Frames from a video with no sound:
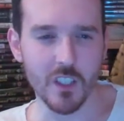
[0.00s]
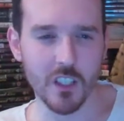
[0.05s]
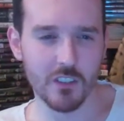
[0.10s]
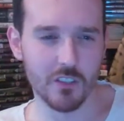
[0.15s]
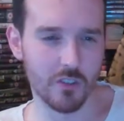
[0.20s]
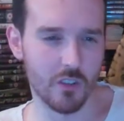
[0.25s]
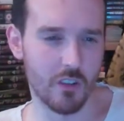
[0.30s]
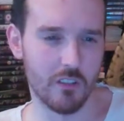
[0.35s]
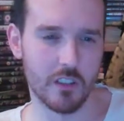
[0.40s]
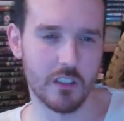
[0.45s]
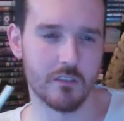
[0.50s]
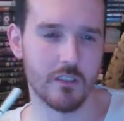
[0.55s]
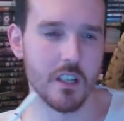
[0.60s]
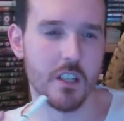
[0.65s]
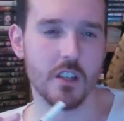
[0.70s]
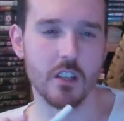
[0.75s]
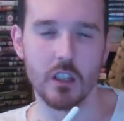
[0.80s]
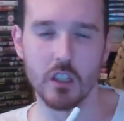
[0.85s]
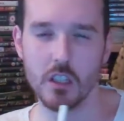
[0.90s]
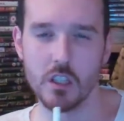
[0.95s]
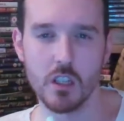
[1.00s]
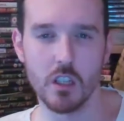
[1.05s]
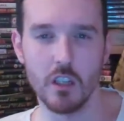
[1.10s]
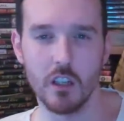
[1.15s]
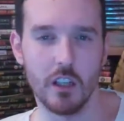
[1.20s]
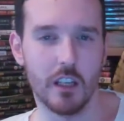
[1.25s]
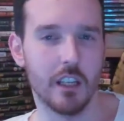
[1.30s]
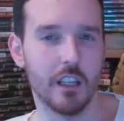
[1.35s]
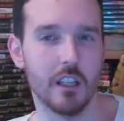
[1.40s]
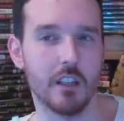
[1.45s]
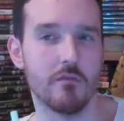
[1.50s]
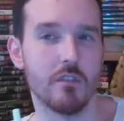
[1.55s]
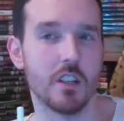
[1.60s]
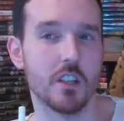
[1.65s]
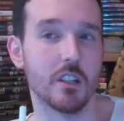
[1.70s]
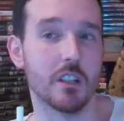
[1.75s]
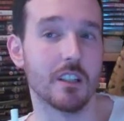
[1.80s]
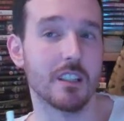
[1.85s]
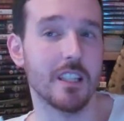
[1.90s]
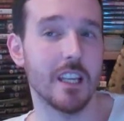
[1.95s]
Sort of an original, t like an
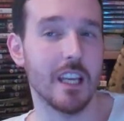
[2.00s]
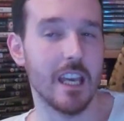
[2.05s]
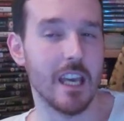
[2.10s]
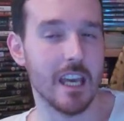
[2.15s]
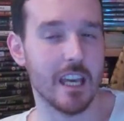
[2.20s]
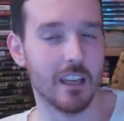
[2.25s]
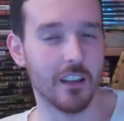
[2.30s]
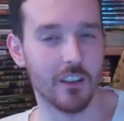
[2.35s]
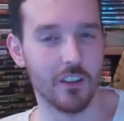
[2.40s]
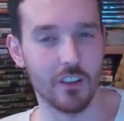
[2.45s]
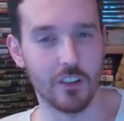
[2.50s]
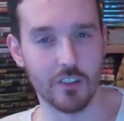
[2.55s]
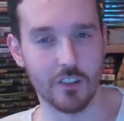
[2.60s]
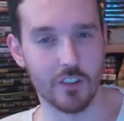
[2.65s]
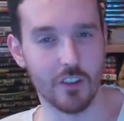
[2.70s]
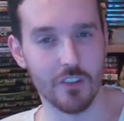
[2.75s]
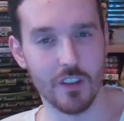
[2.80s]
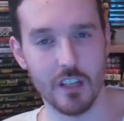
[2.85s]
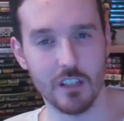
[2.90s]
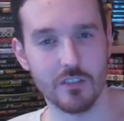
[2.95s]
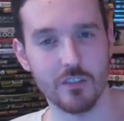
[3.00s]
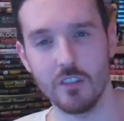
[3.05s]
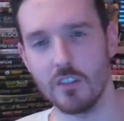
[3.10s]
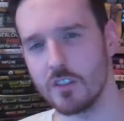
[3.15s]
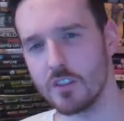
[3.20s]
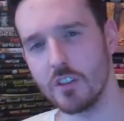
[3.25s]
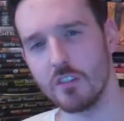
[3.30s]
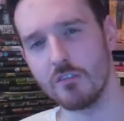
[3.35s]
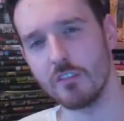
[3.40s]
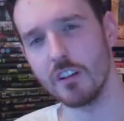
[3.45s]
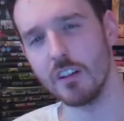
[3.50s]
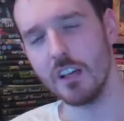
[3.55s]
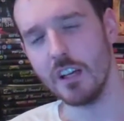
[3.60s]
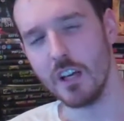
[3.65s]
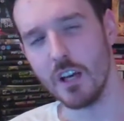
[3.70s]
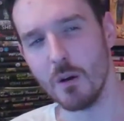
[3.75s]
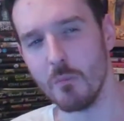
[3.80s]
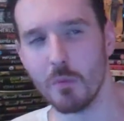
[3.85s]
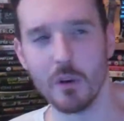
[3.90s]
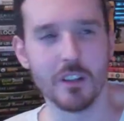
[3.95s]
original take on on that sort of genre.
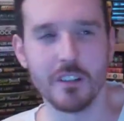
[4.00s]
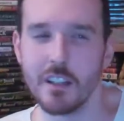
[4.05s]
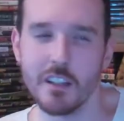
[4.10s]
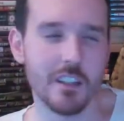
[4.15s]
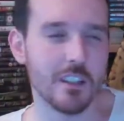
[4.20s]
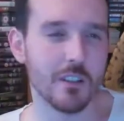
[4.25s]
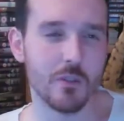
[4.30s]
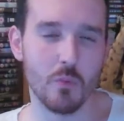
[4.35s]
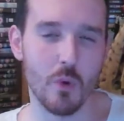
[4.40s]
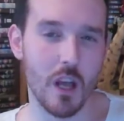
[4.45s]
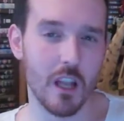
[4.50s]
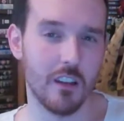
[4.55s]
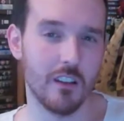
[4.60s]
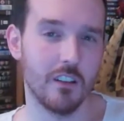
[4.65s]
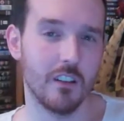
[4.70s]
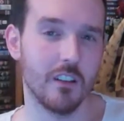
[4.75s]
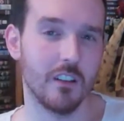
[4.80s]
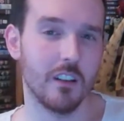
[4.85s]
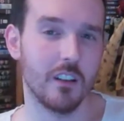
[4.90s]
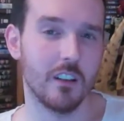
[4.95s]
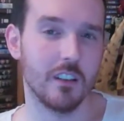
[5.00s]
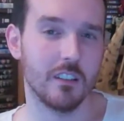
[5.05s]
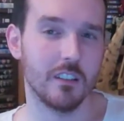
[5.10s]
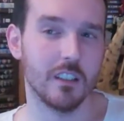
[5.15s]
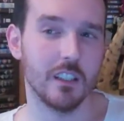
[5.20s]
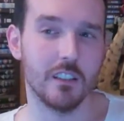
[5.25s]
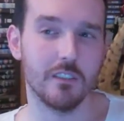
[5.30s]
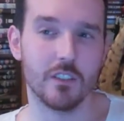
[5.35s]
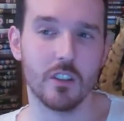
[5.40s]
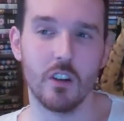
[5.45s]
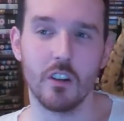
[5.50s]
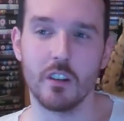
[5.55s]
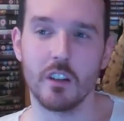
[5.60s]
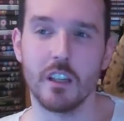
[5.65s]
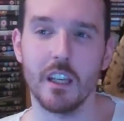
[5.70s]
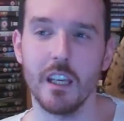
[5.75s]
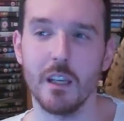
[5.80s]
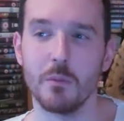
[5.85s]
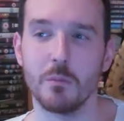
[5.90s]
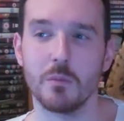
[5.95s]
But it didn't do well. You've got
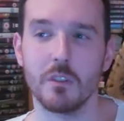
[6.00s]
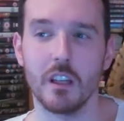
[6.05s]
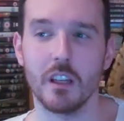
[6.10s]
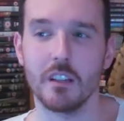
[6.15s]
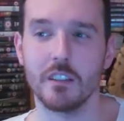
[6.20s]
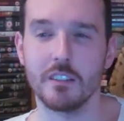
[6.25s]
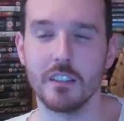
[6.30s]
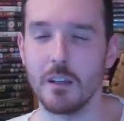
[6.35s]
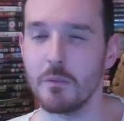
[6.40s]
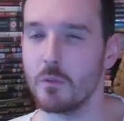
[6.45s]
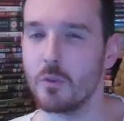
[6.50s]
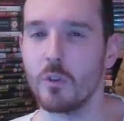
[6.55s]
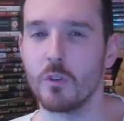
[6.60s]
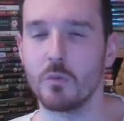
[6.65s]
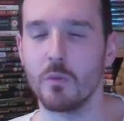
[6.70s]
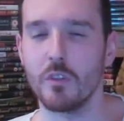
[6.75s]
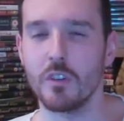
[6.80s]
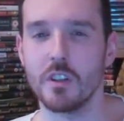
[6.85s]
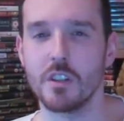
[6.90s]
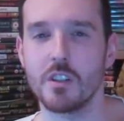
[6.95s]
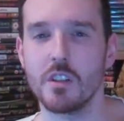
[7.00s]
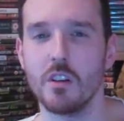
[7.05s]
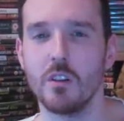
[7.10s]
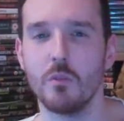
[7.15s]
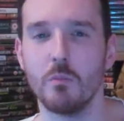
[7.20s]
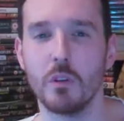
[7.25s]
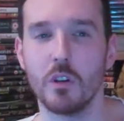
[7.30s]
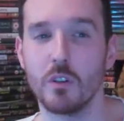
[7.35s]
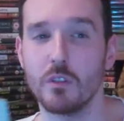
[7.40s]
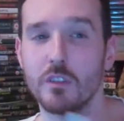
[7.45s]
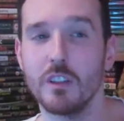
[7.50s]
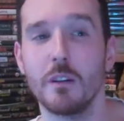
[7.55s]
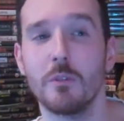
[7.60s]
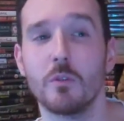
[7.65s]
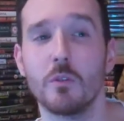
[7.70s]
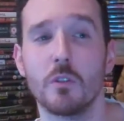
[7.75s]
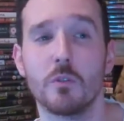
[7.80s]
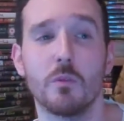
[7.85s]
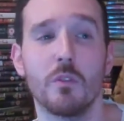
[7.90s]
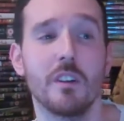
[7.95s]
games like Sniper Ghost Warrior two because Sniper
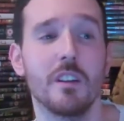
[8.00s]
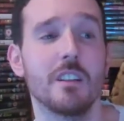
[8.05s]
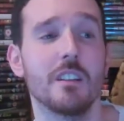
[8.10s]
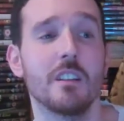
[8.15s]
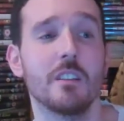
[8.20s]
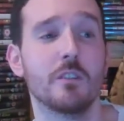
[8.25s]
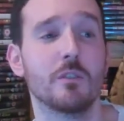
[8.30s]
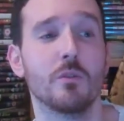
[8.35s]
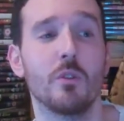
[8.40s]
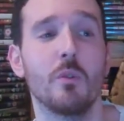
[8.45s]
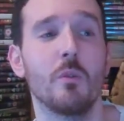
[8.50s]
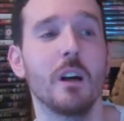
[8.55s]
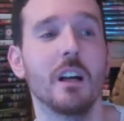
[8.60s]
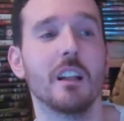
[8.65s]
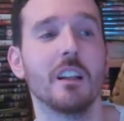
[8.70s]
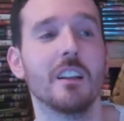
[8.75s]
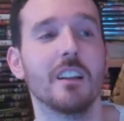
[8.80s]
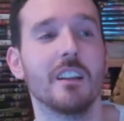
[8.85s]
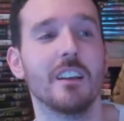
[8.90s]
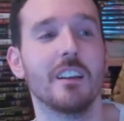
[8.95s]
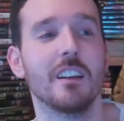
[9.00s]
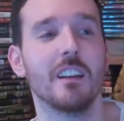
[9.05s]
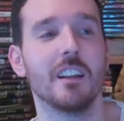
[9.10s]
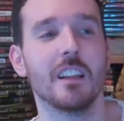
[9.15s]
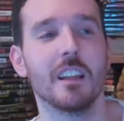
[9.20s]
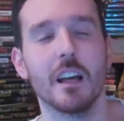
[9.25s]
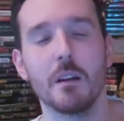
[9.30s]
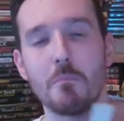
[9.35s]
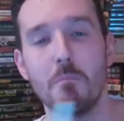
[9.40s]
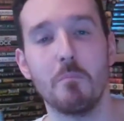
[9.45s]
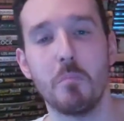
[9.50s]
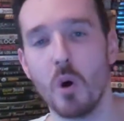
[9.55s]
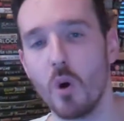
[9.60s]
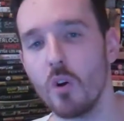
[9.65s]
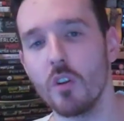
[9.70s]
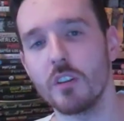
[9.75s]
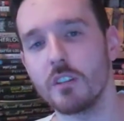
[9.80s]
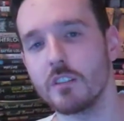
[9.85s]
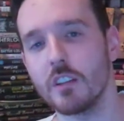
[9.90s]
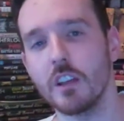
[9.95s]
Ghost Warrior did so well that
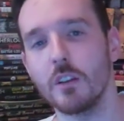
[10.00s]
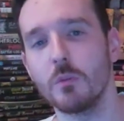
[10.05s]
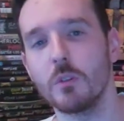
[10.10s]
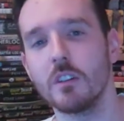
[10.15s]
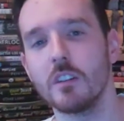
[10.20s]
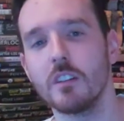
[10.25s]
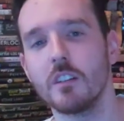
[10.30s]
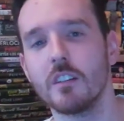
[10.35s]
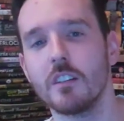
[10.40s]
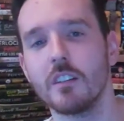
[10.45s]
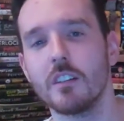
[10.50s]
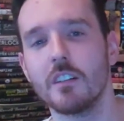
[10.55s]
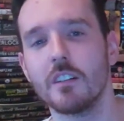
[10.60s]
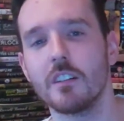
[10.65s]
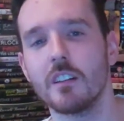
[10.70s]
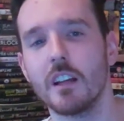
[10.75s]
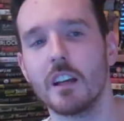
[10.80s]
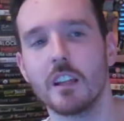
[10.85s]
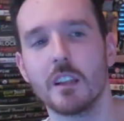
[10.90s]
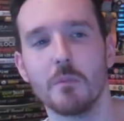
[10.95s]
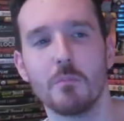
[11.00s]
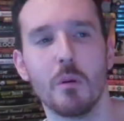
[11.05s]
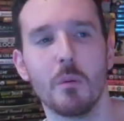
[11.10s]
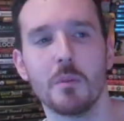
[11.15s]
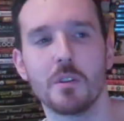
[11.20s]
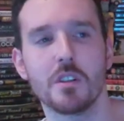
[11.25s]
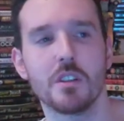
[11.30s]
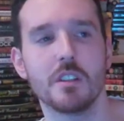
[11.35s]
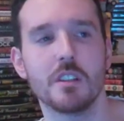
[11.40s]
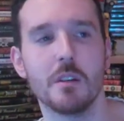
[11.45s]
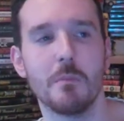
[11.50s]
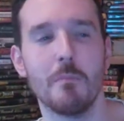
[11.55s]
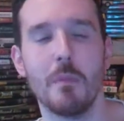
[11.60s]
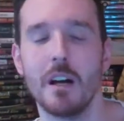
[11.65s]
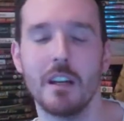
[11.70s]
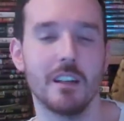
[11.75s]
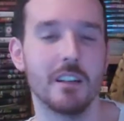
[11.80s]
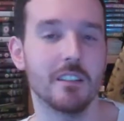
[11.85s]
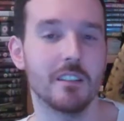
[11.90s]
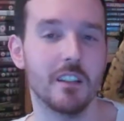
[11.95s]
bought the sequel. Like the publishers
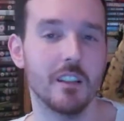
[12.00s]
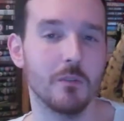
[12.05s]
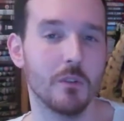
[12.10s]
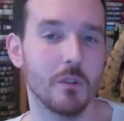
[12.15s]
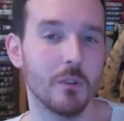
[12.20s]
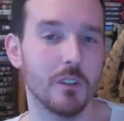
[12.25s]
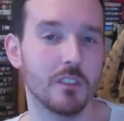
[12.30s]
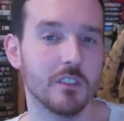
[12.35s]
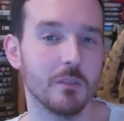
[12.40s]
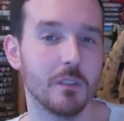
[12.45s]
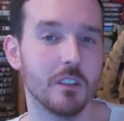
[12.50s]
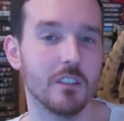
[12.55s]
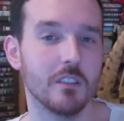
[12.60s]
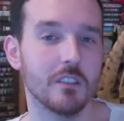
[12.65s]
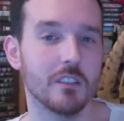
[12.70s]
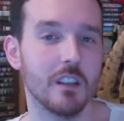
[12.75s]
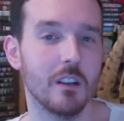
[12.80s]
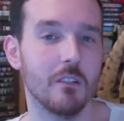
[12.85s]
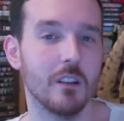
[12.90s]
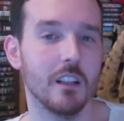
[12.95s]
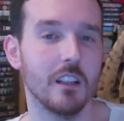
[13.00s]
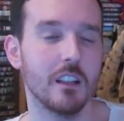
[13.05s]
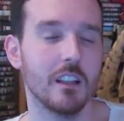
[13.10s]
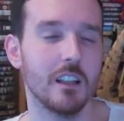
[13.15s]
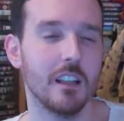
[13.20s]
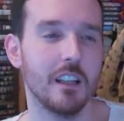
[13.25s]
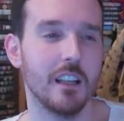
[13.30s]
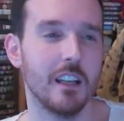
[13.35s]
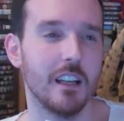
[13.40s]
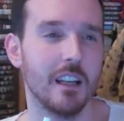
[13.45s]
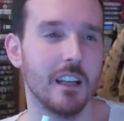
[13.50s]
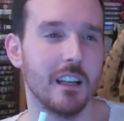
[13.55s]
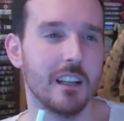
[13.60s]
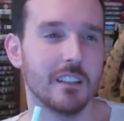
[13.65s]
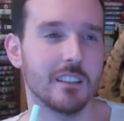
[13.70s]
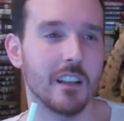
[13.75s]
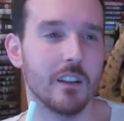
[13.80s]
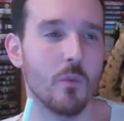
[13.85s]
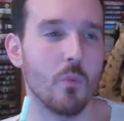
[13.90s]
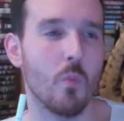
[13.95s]
demand a sequel when something does that well. And
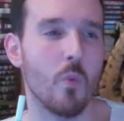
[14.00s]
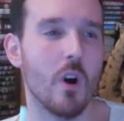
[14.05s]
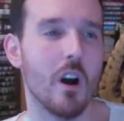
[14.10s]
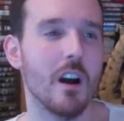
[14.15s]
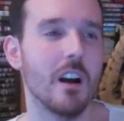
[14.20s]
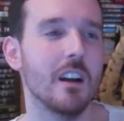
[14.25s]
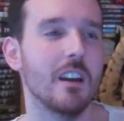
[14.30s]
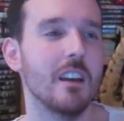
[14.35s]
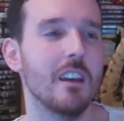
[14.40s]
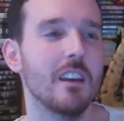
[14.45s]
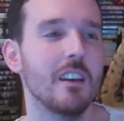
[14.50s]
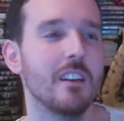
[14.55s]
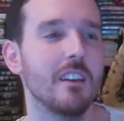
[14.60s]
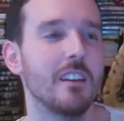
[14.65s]
it's like, why?